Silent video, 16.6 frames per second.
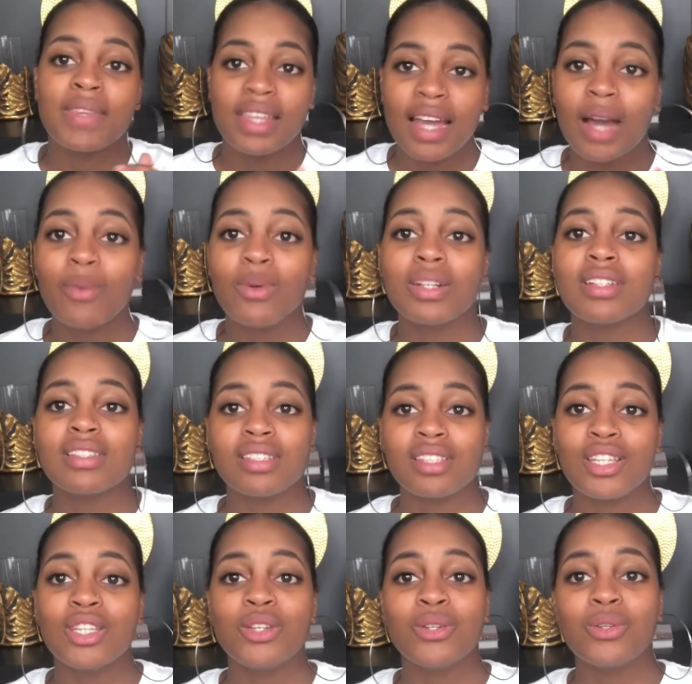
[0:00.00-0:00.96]
I want to
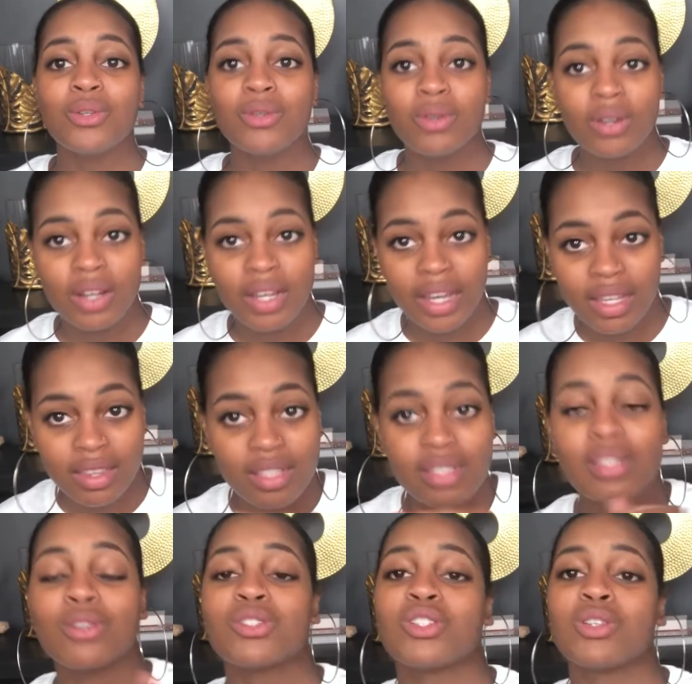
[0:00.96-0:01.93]
see you in the
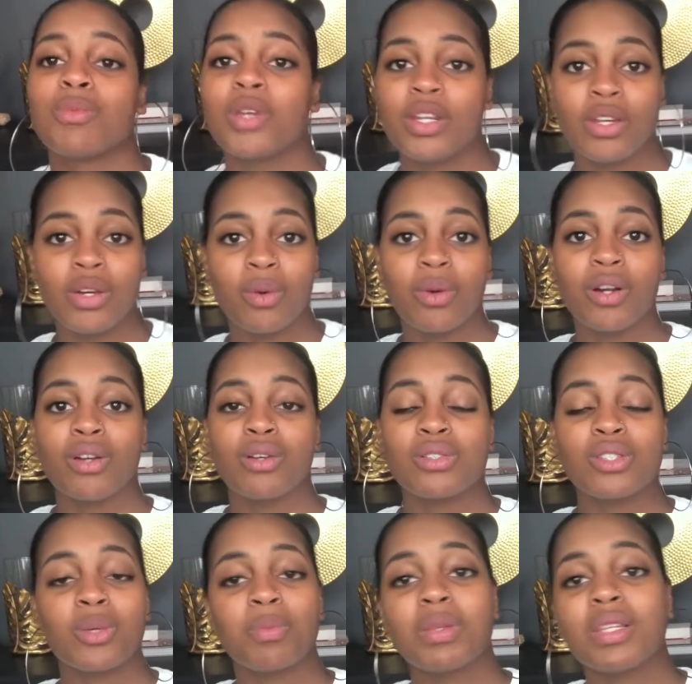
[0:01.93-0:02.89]
social media world.
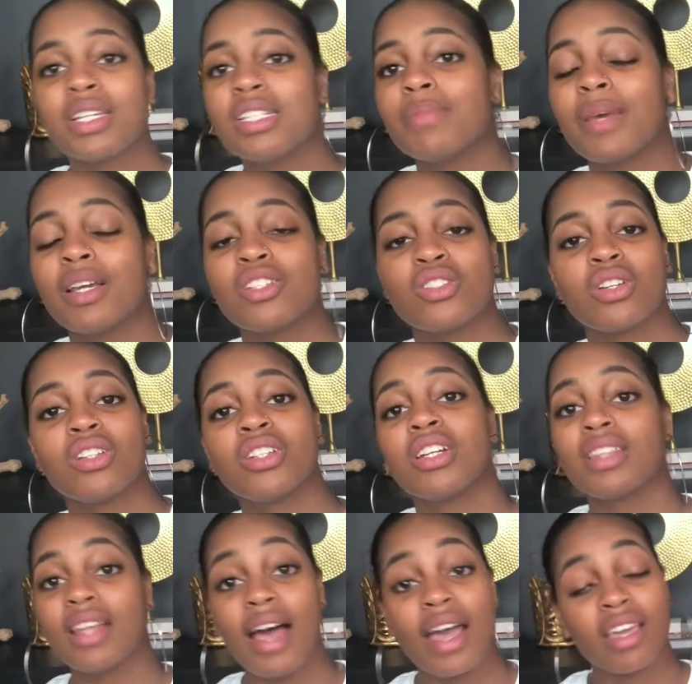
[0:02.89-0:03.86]
So please make sure
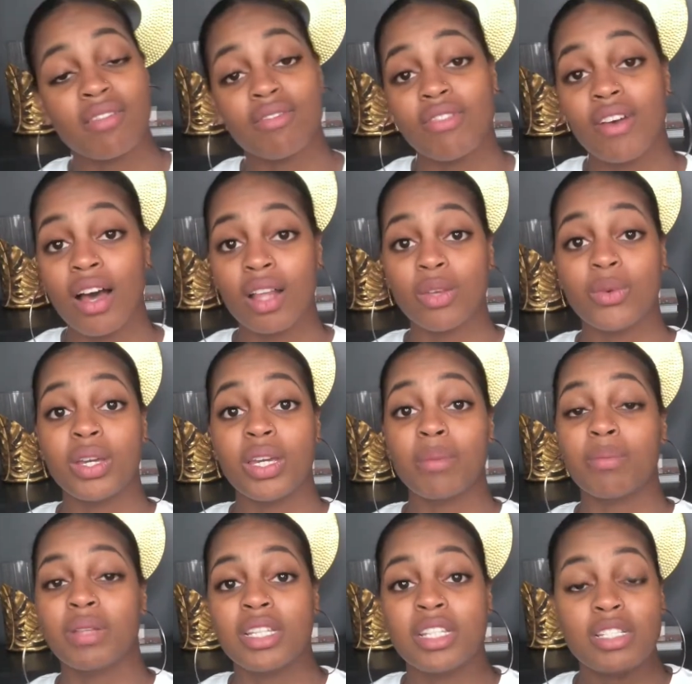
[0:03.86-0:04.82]
you're liking,
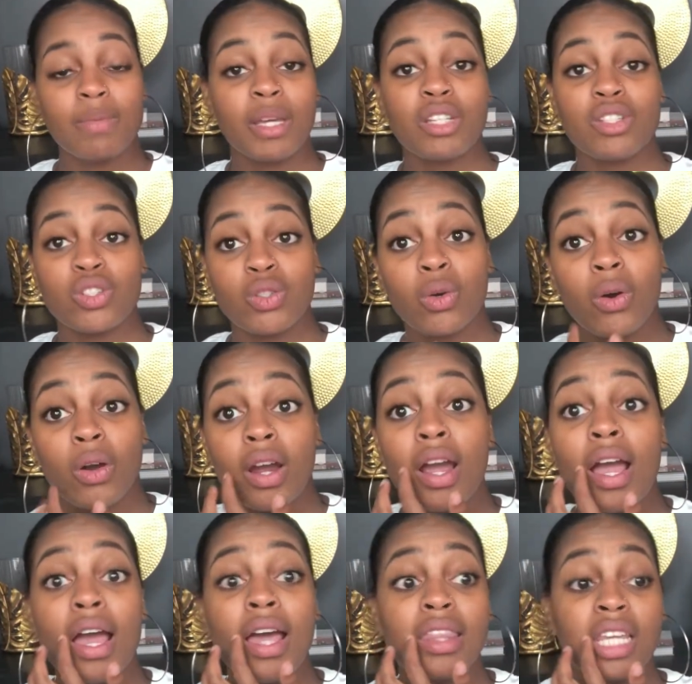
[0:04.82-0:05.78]
following. Please make sure
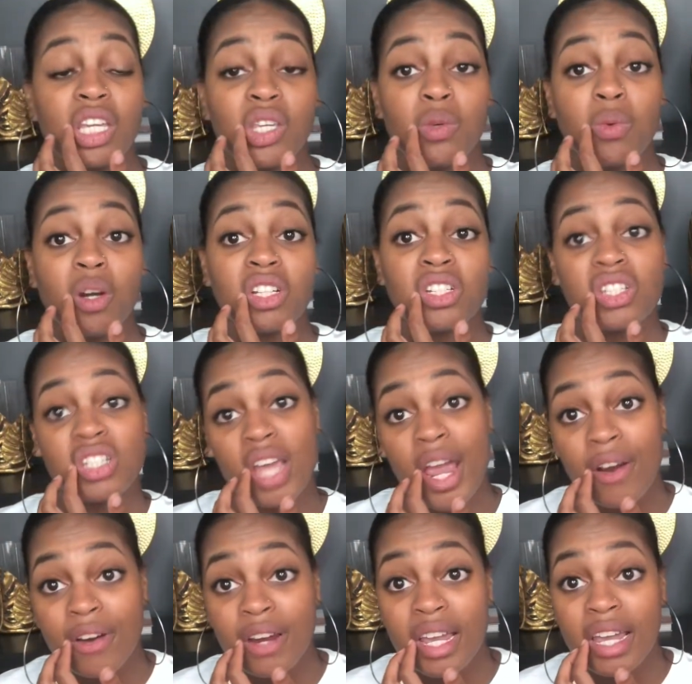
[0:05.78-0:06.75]
that you are
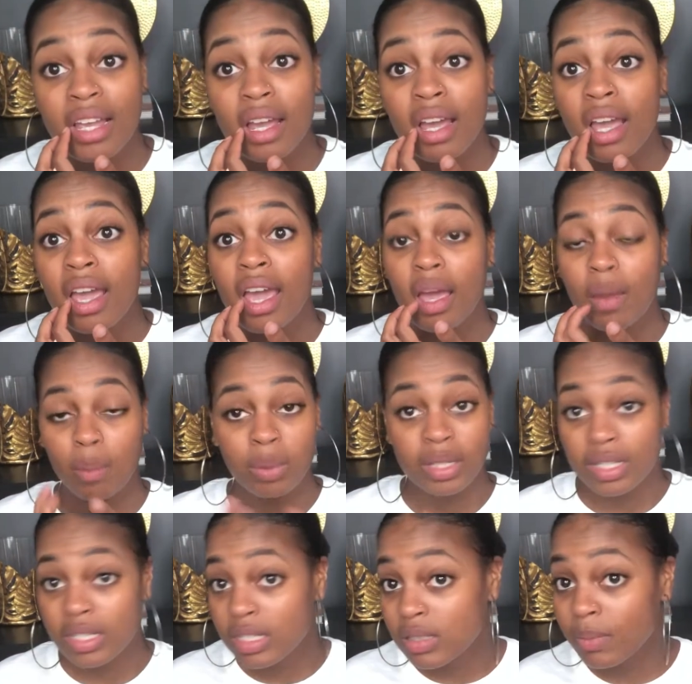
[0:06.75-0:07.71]
sharing. And
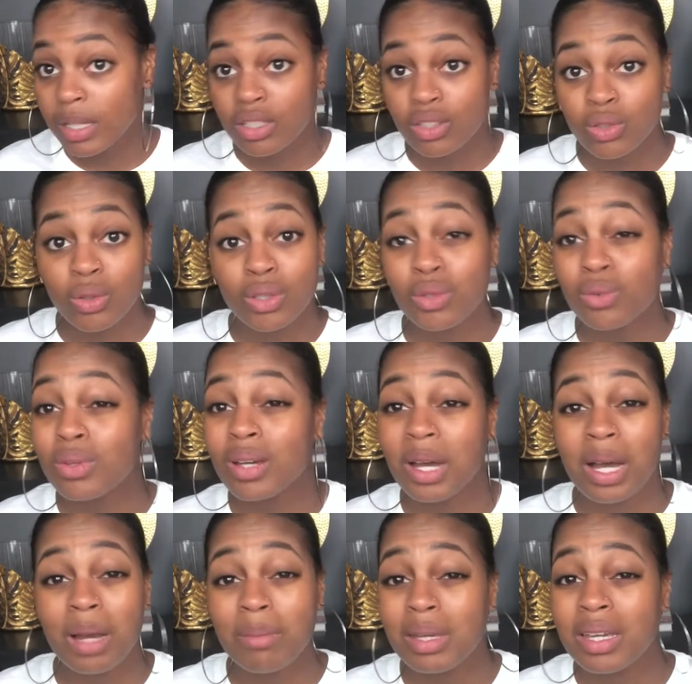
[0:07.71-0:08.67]
please make sure you
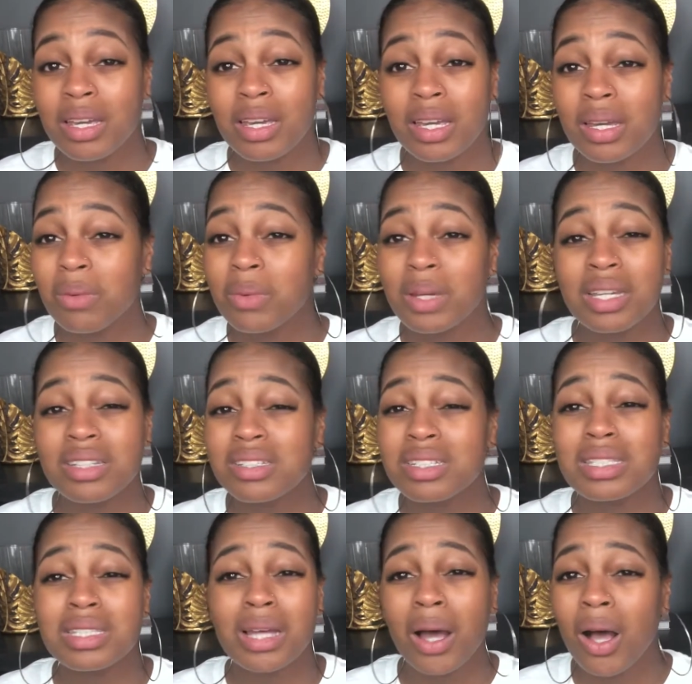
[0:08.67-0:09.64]
comment. And we can
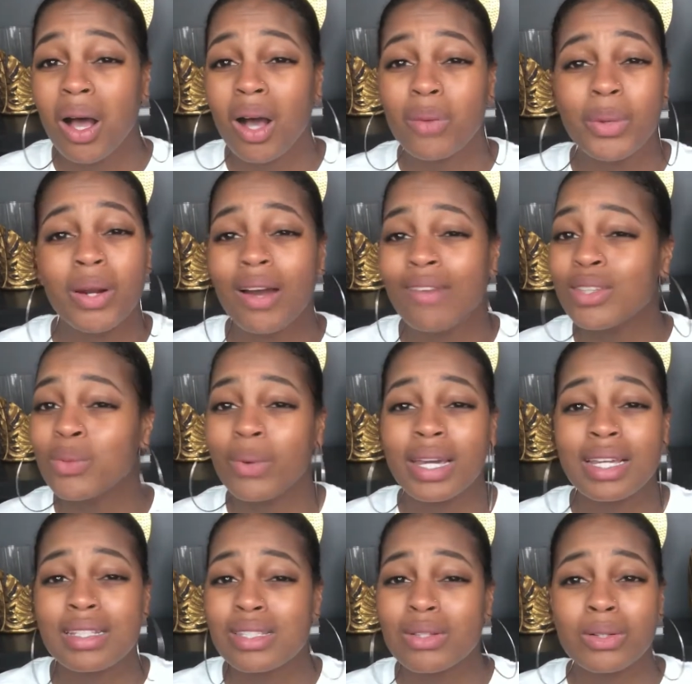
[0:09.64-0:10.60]
just talk. We don't have to
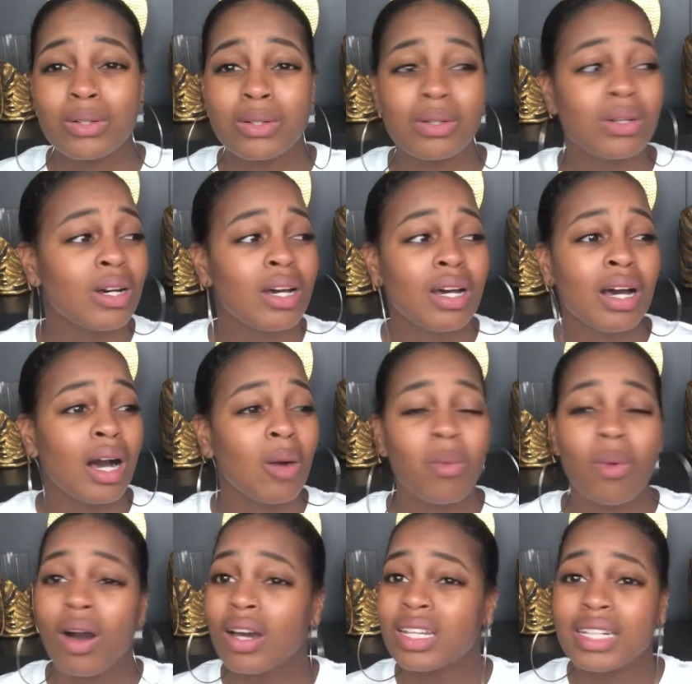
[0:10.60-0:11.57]
wait till
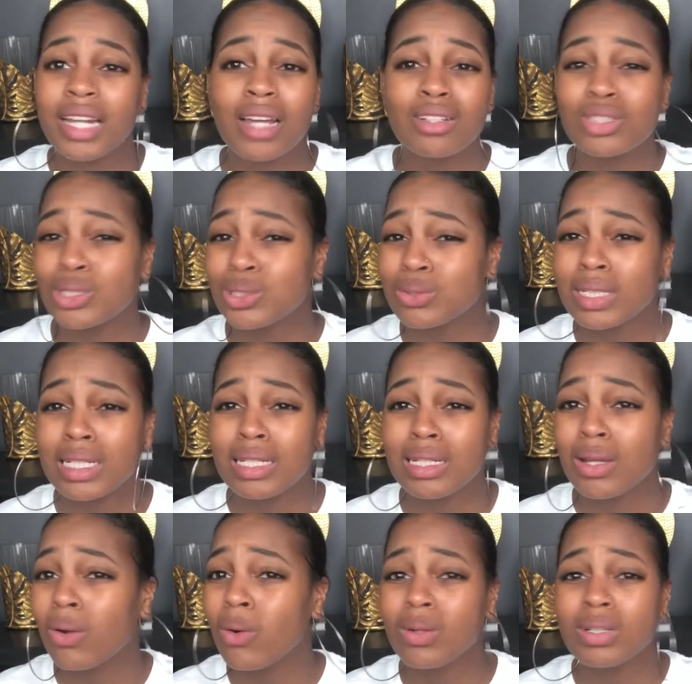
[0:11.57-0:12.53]
I'm walking down the
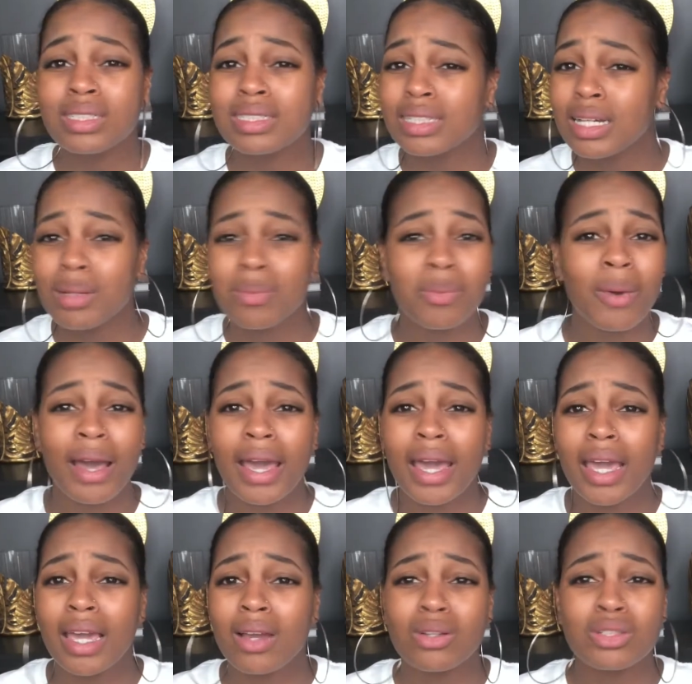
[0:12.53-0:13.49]
street or on the
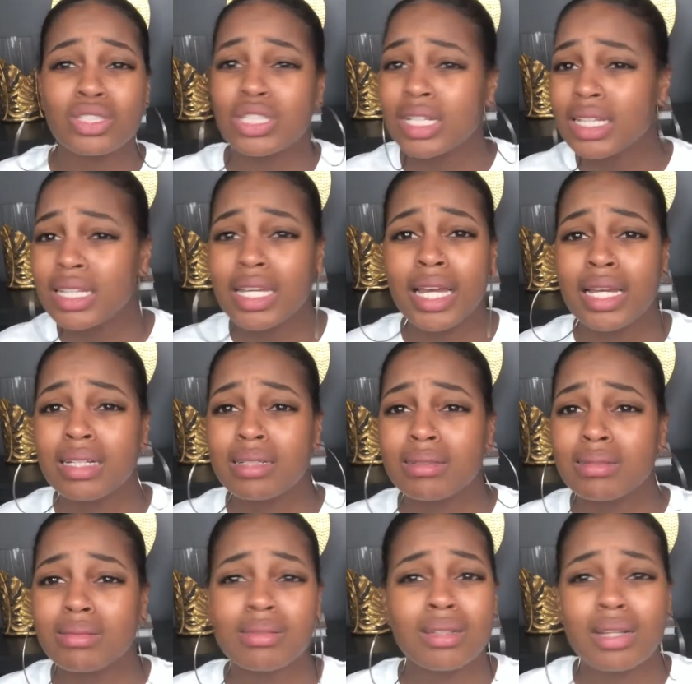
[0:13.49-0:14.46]
subway or
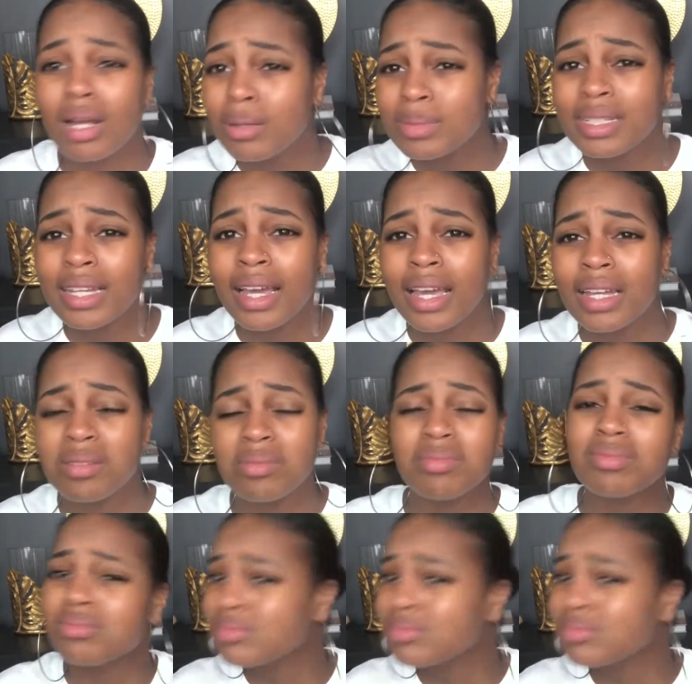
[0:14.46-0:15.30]
chilling. You know what I'm saying?